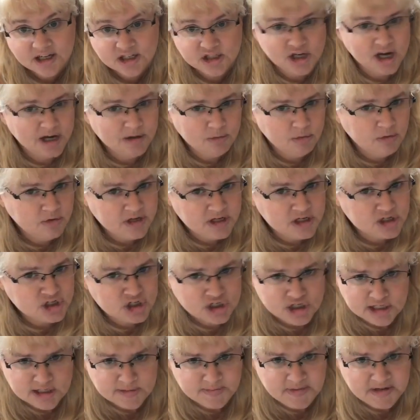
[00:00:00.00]
John won't eat
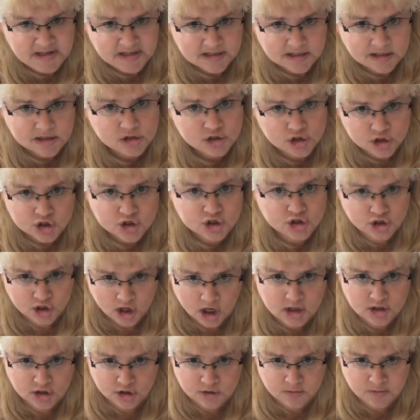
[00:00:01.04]
cheese pizza, just
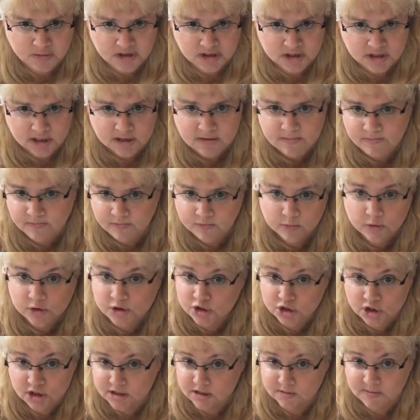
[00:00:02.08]
sausage pizza,
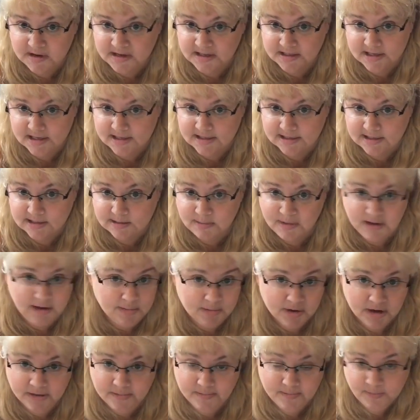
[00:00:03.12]
which doesn't make sense to me,
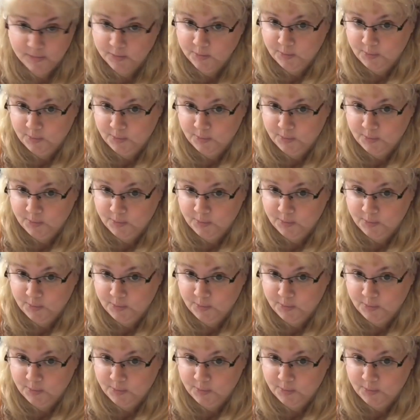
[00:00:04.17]
but